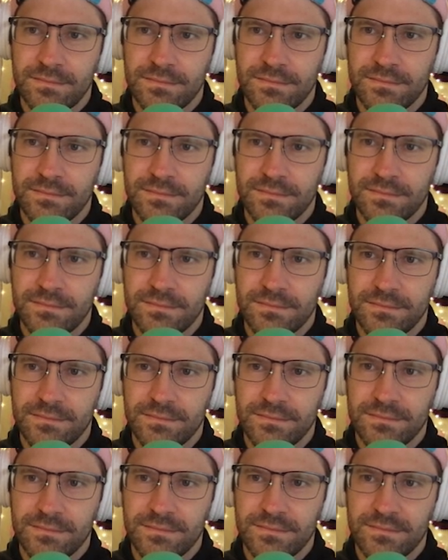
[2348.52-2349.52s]

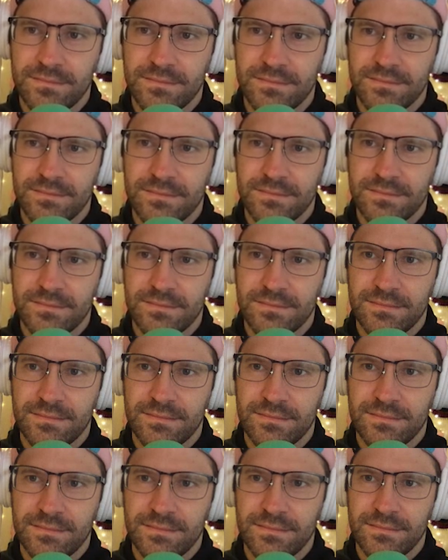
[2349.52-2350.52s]

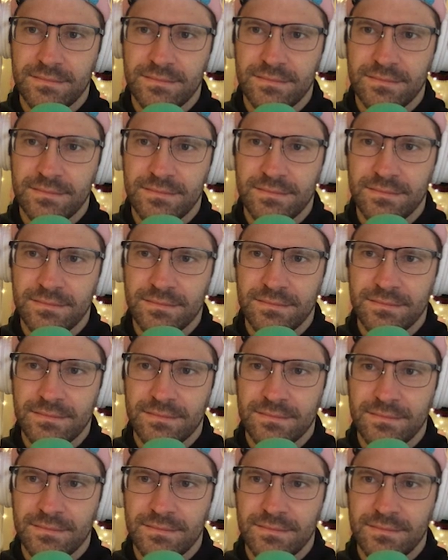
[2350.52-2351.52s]

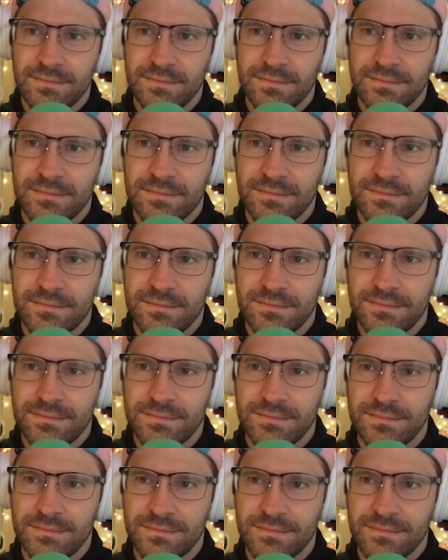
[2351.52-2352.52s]

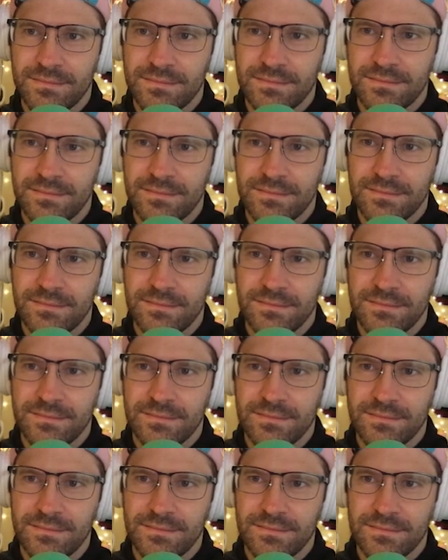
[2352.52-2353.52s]

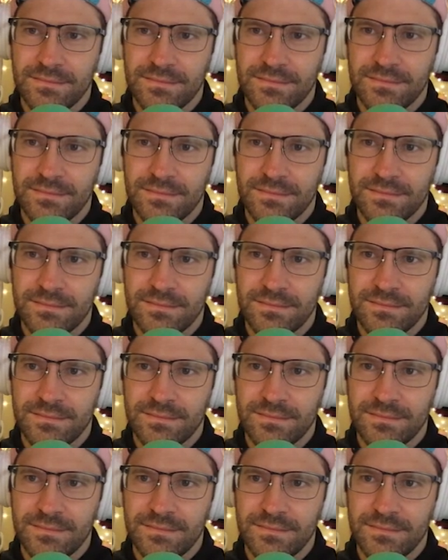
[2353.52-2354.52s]

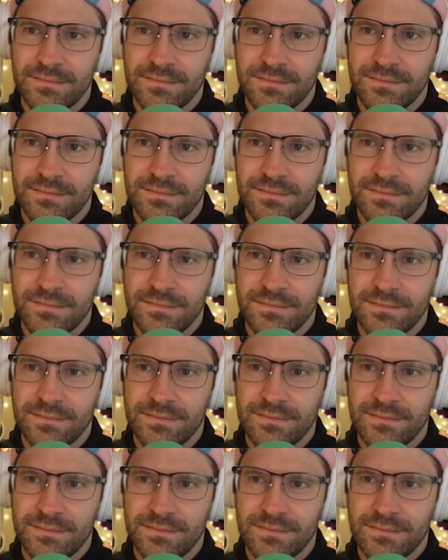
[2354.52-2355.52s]

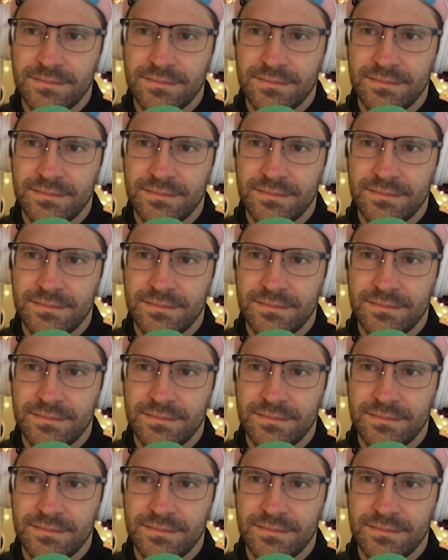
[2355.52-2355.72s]
(silent)